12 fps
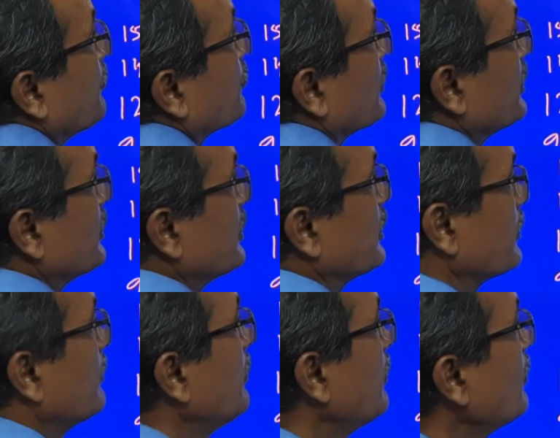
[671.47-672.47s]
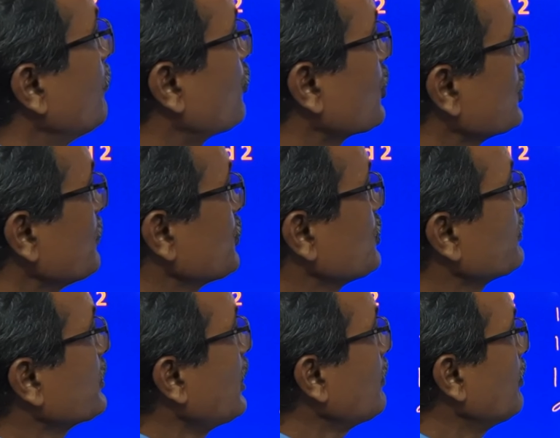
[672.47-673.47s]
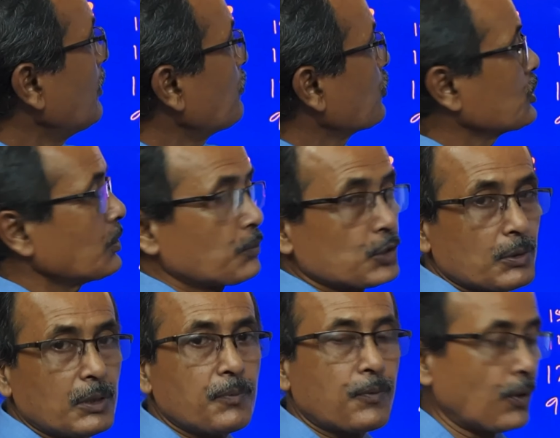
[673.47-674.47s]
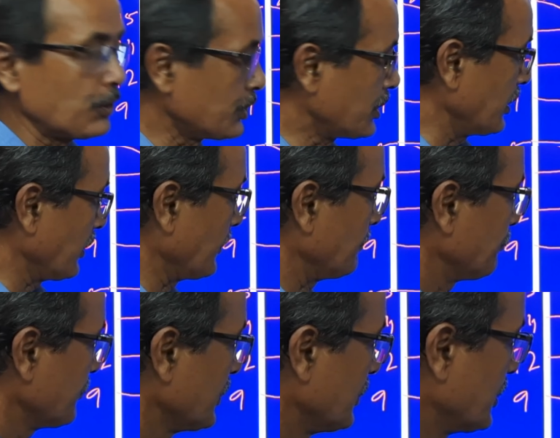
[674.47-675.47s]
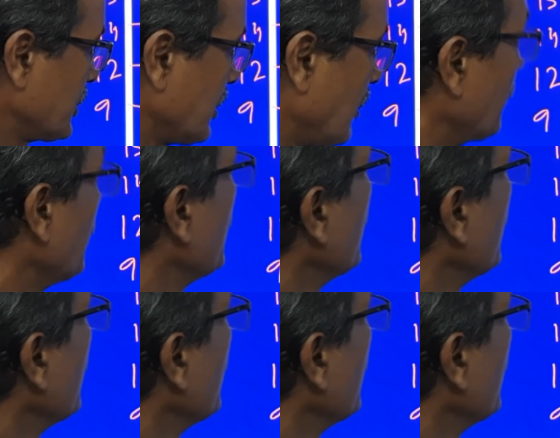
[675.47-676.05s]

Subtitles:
you can take production possibility curve or production possibility frontier. This curve